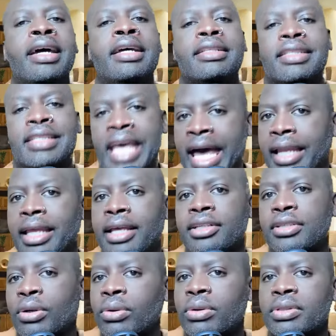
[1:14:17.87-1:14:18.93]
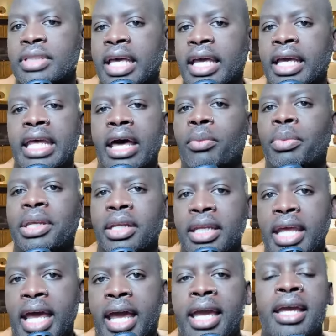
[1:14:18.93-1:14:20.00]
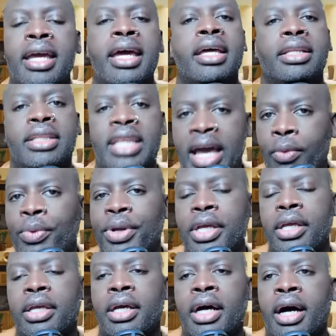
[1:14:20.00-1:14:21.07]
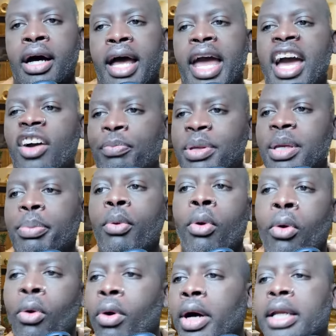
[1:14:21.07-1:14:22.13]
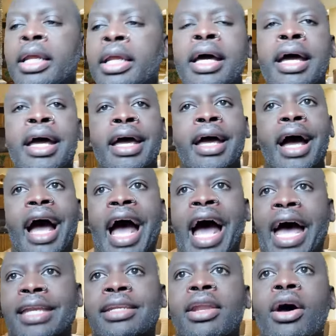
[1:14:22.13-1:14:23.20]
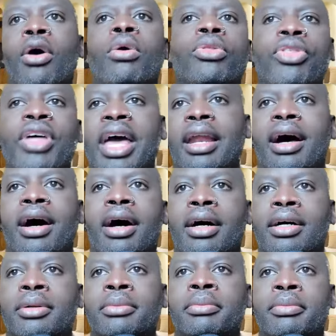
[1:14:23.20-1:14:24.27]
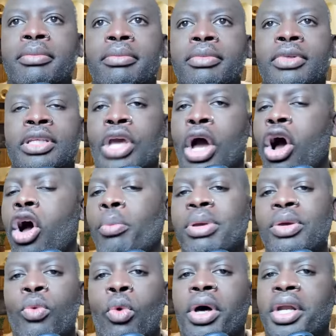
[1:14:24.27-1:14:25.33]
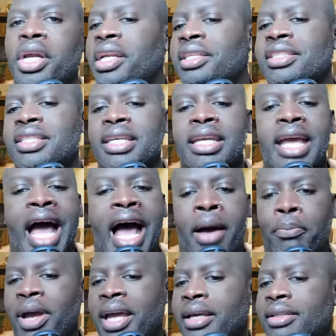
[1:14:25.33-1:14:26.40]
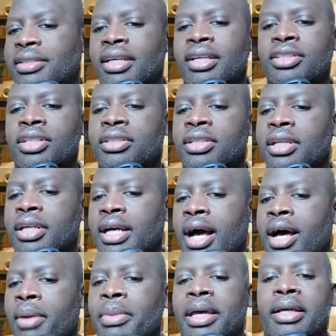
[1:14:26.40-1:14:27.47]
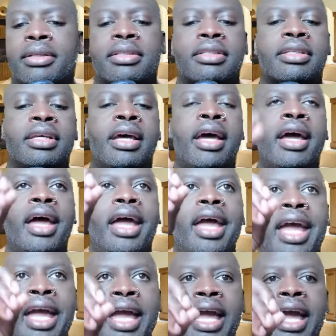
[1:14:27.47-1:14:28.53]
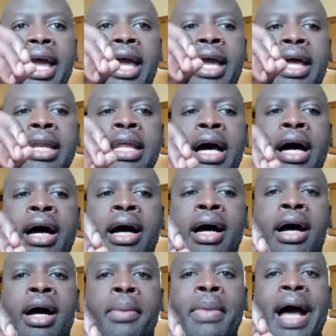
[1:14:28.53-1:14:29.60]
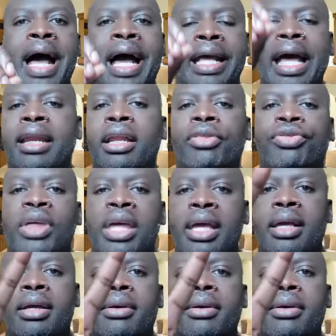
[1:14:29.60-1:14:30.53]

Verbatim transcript: Talent Tuesday, and that'll be the day that we uh, have people on. I know that um, y'all be wanting the tea. I pay attention to the comments, and um, I kind of think